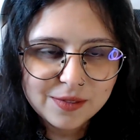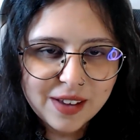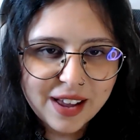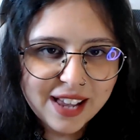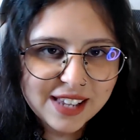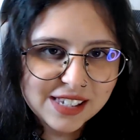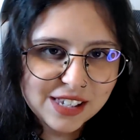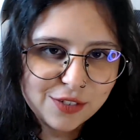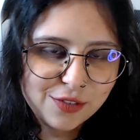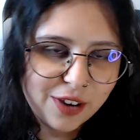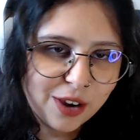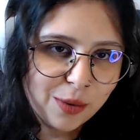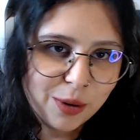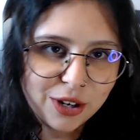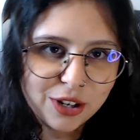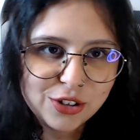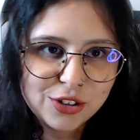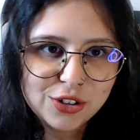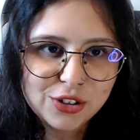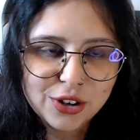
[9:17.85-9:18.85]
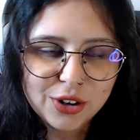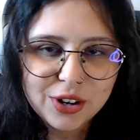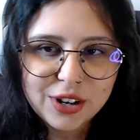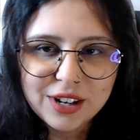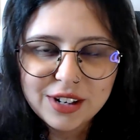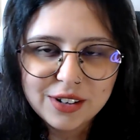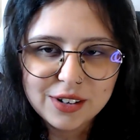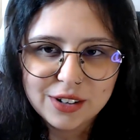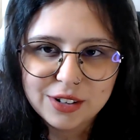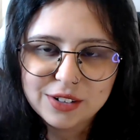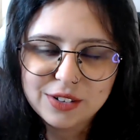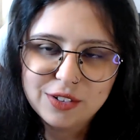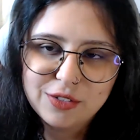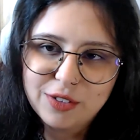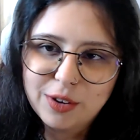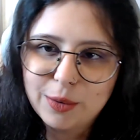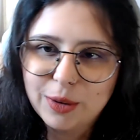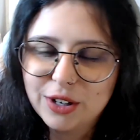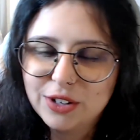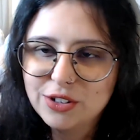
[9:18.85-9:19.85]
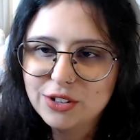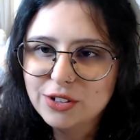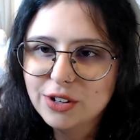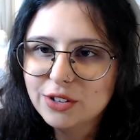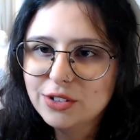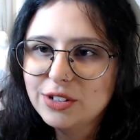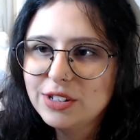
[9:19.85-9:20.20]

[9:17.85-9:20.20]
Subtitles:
asked if I wanted to join or if I wanted to talk